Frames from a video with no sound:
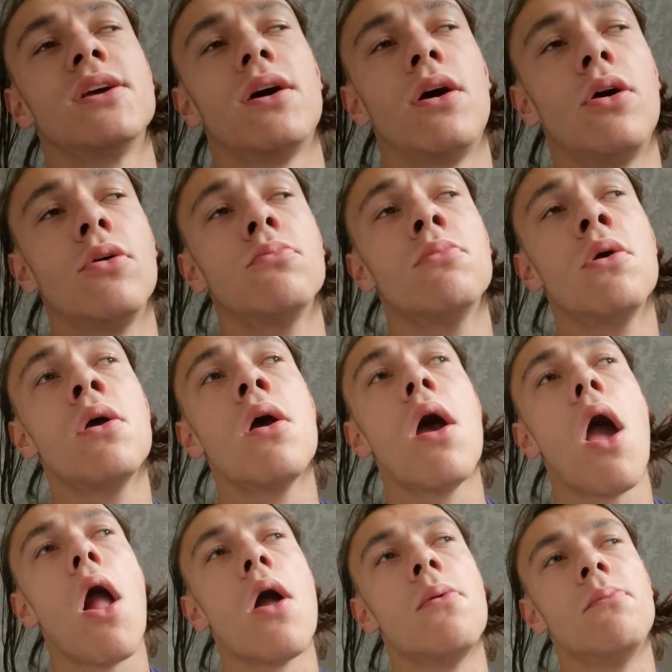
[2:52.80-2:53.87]
home.
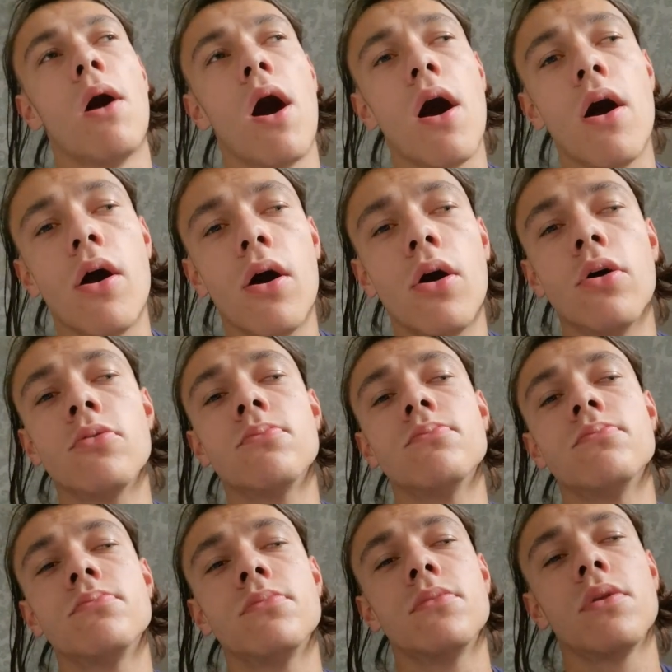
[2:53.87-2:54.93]
Our
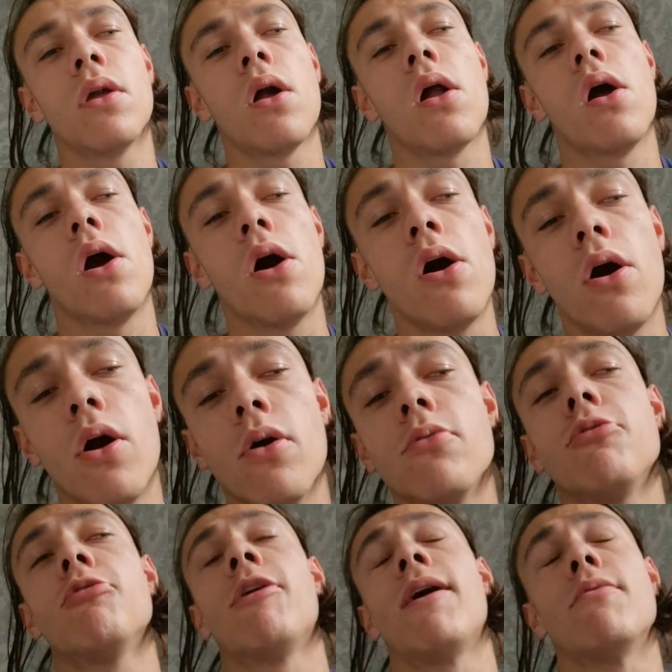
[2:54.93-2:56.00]

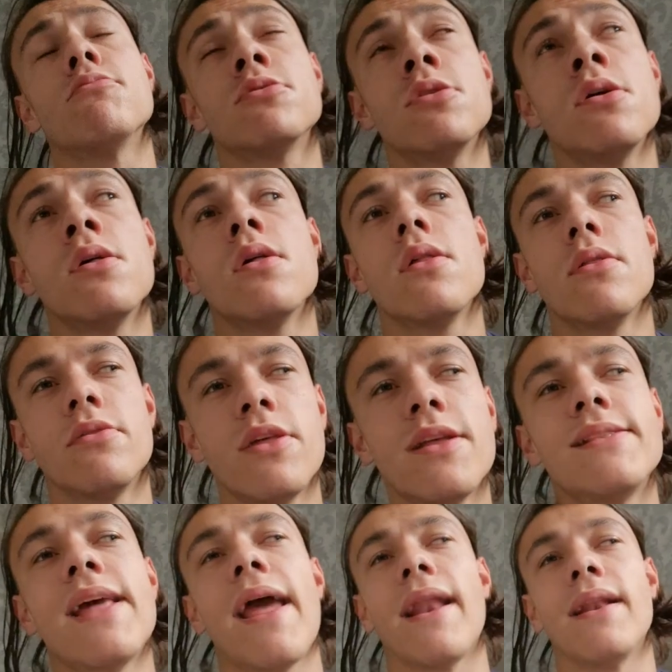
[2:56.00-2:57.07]
home ground, the
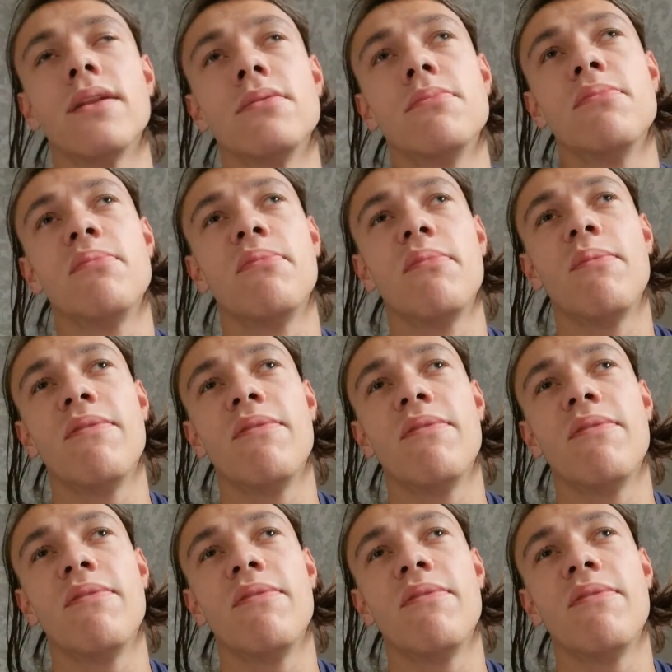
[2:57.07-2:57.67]
Den,